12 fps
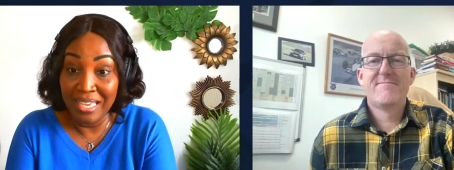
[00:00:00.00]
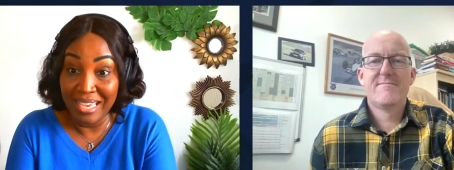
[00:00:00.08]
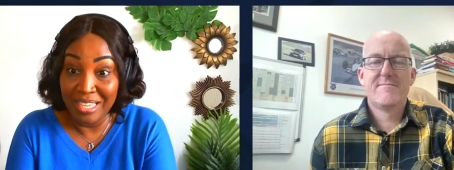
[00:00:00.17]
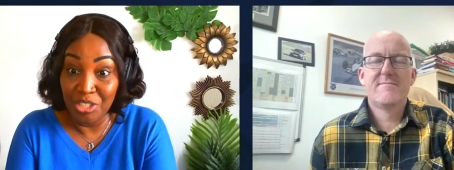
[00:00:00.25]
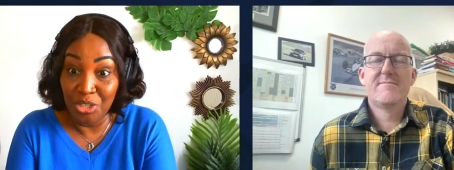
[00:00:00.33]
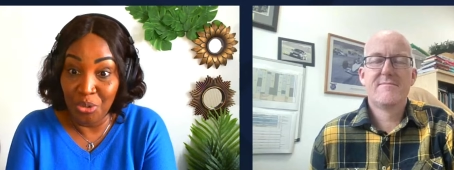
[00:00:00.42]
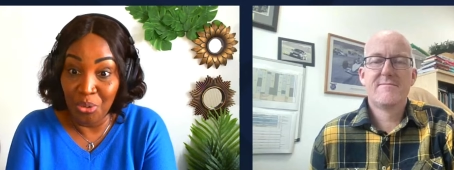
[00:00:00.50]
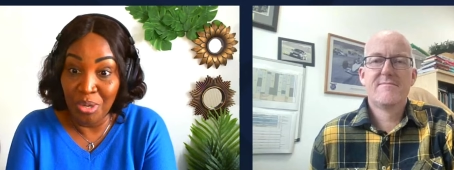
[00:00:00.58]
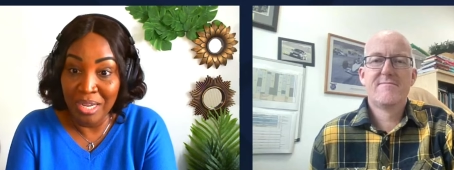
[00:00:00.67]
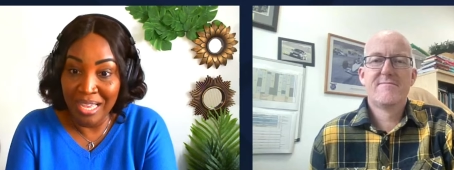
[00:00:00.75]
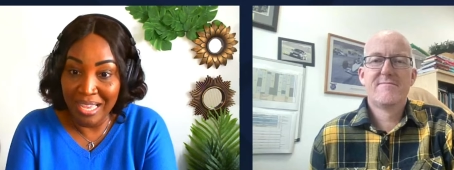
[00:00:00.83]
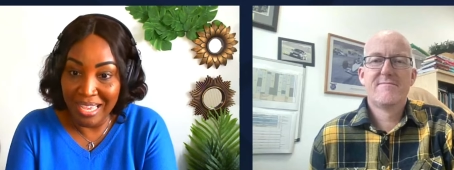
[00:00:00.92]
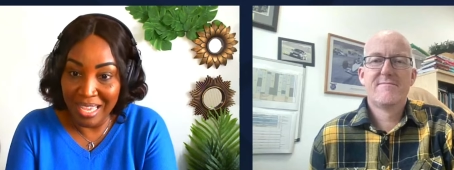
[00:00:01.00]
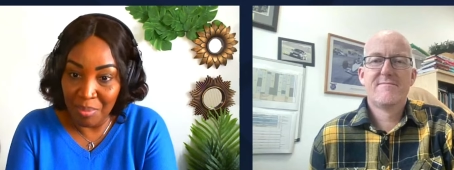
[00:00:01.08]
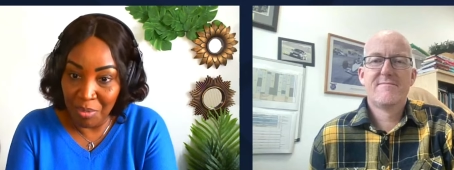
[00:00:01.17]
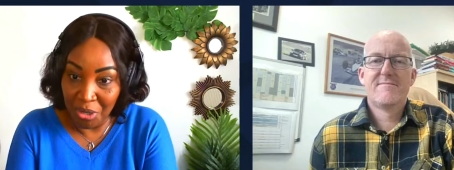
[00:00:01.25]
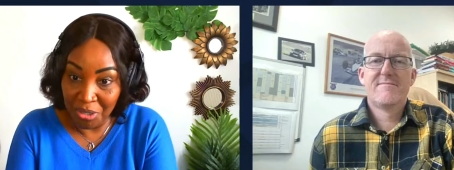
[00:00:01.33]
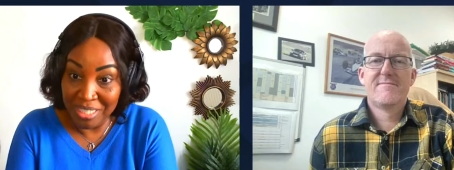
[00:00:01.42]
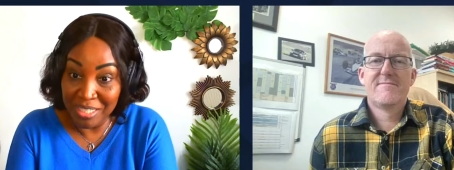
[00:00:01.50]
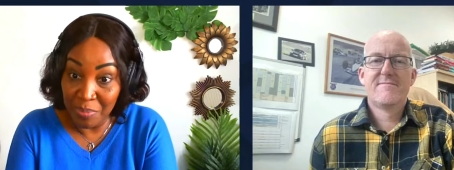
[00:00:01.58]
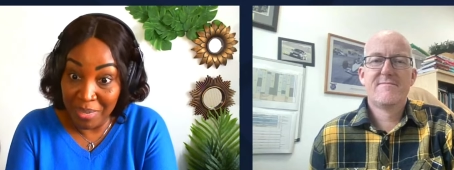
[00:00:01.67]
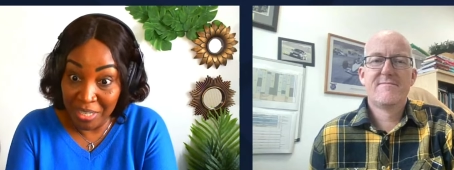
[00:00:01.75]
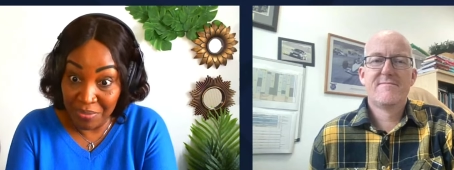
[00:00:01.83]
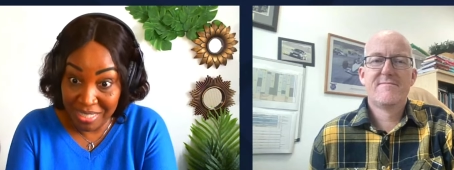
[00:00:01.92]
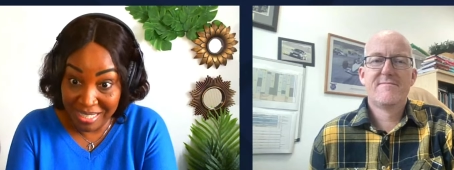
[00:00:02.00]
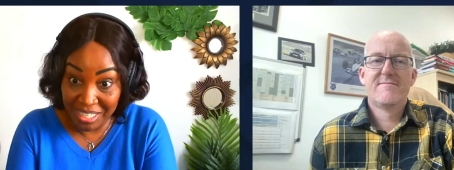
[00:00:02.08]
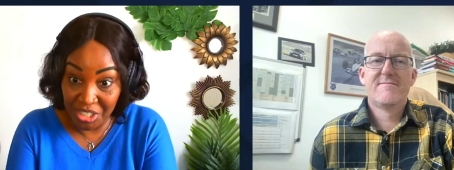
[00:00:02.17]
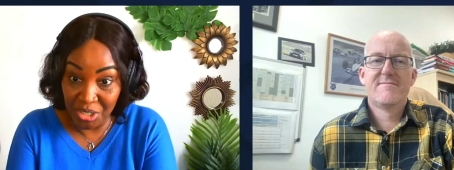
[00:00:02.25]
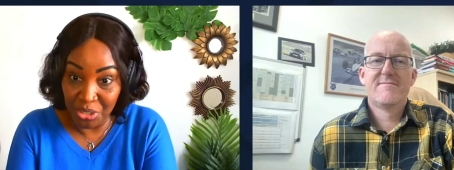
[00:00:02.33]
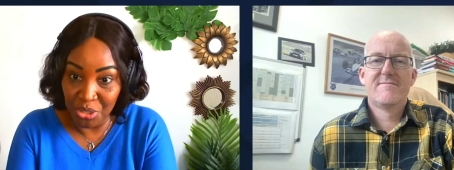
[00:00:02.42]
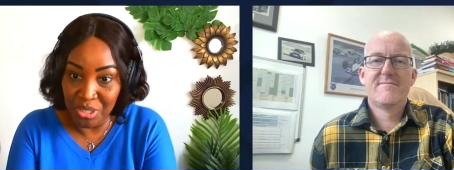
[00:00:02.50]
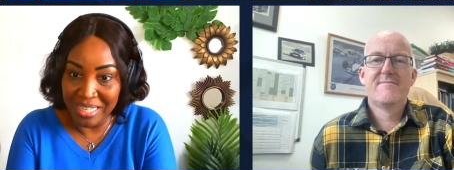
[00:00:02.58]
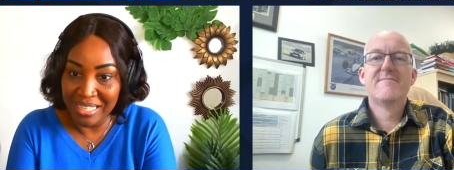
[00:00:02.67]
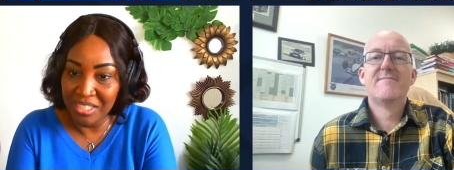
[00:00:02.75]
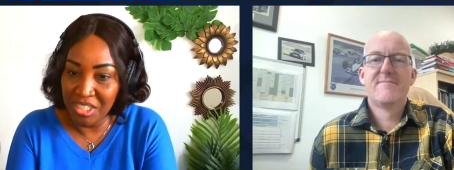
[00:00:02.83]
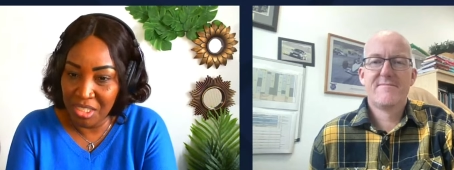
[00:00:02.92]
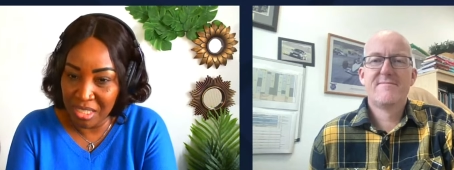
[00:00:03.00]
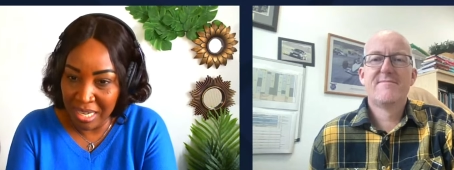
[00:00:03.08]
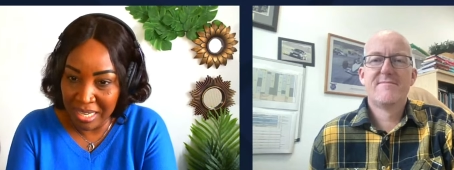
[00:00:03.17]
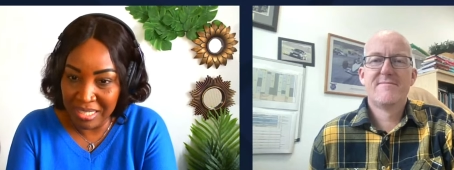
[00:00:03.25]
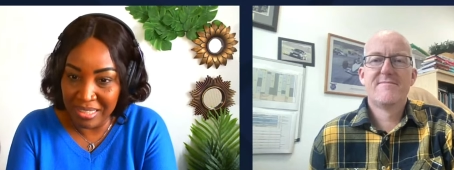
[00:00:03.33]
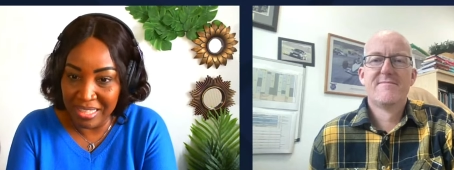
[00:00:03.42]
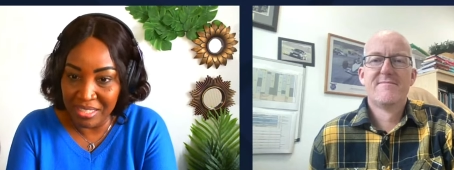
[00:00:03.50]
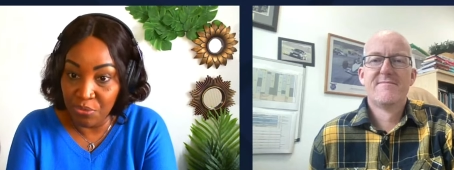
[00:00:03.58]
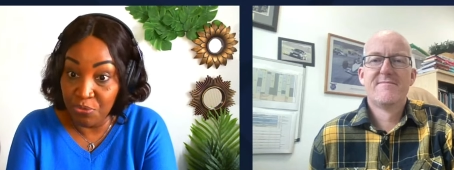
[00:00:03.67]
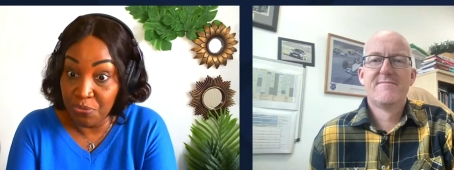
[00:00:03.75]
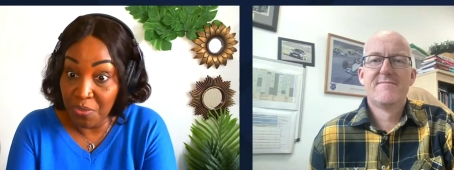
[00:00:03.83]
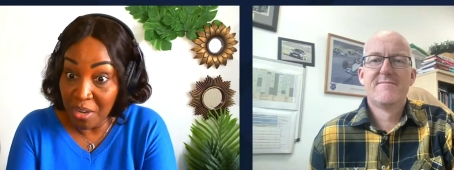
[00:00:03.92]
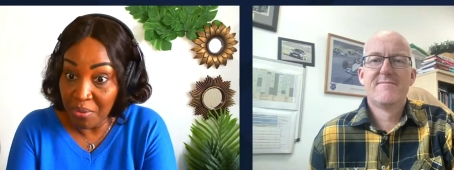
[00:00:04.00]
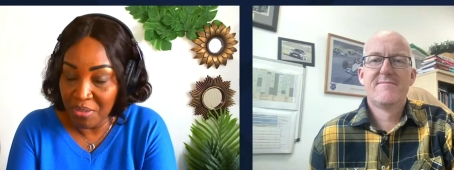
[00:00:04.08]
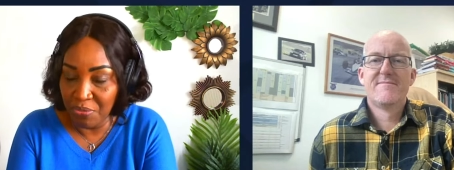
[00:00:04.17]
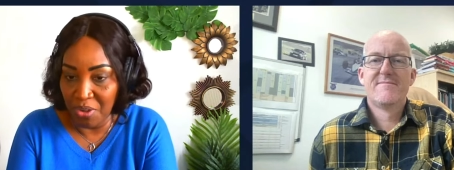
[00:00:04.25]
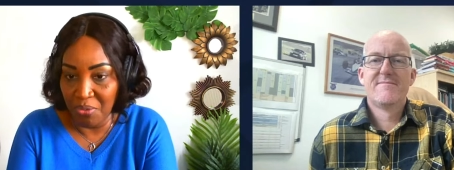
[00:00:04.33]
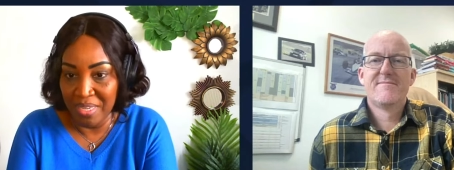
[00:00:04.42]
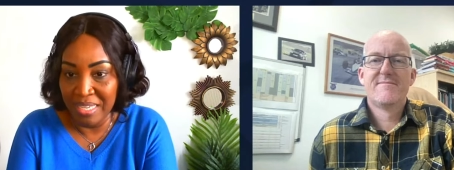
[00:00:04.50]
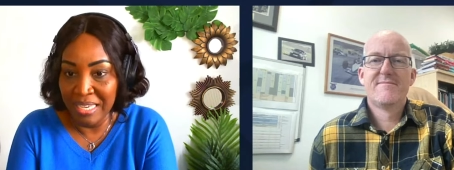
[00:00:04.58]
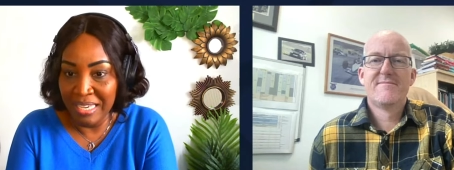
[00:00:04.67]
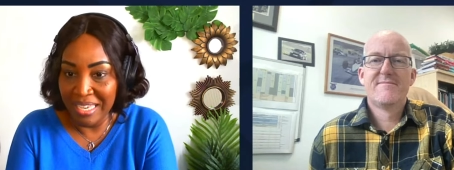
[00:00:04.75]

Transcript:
Speaker 1: uh, you know um, honored my invitation today, shared this very, very